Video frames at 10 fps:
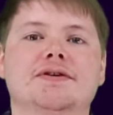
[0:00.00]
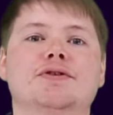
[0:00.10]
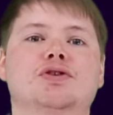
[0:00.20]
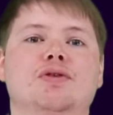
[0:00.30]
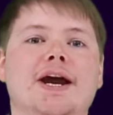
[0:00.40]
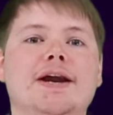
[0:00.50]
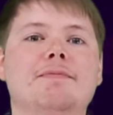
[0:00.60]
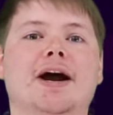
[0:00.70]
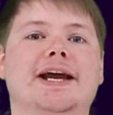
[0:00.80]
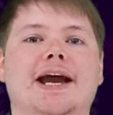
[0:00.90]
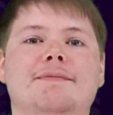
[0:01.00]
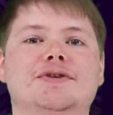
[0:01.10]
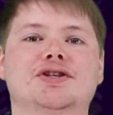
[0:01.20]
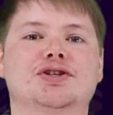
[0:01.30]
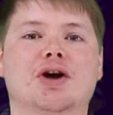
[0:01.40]
It was created by
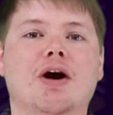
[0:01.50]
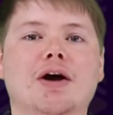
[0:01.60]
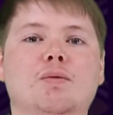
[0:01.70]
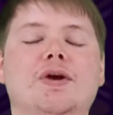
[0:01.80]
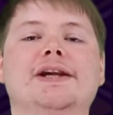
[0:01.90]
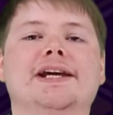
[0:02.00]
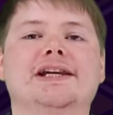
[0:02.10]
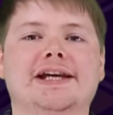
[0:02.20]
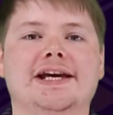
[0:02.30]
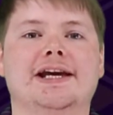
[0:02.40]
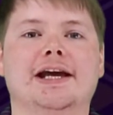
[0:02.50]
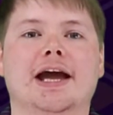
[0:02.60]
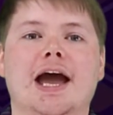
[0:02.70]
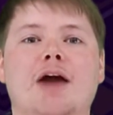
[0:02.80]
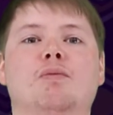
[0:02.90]
chemists John Wheely Lee
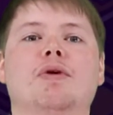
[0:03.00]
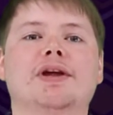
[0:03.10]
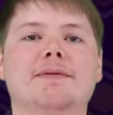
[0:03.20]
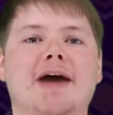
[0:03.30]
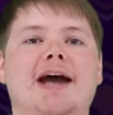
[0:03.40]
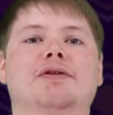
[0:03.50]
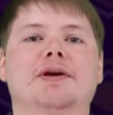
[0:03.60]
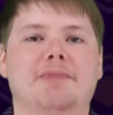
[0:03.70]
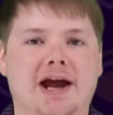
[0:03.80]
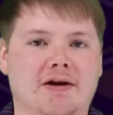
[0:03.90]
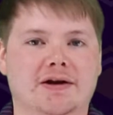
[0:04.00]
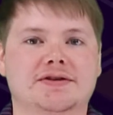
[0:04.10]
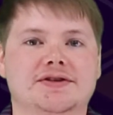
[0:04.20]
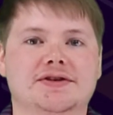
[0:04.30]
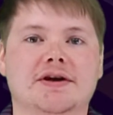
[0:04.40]
and William Henry
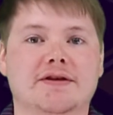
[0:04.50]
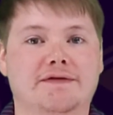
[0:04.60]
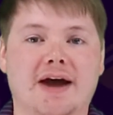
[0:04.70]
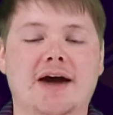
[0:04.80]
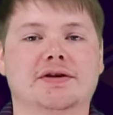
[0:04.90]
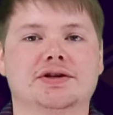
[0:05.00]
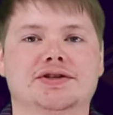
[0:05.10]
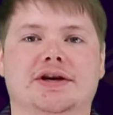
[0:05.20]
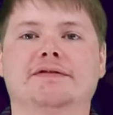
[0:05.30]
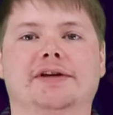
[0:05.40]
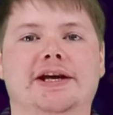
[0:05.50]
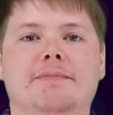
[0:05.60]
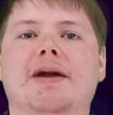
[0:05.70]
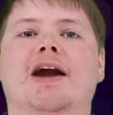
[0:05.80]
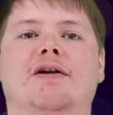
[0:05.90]
Perrins, the founders of Lee
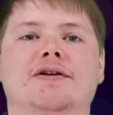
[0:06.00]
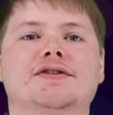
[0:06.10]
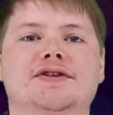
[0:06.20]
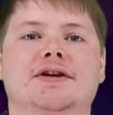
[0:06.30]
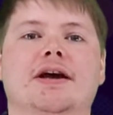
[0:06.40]
and Perrins.